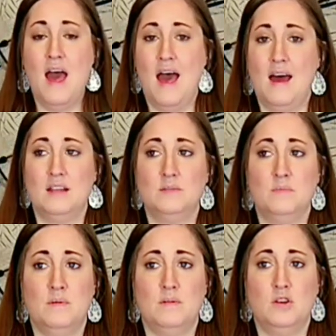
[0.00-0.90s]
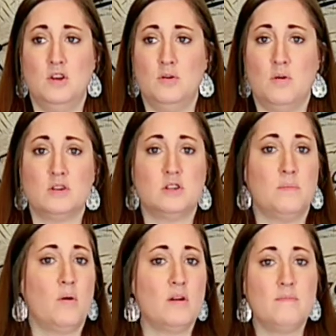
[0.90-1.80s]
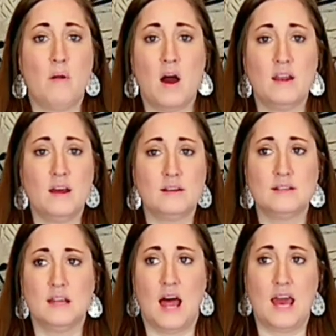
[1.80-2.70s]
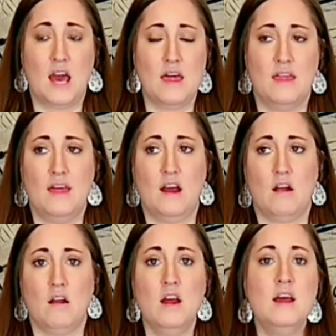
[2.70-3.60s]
and new supportive products like their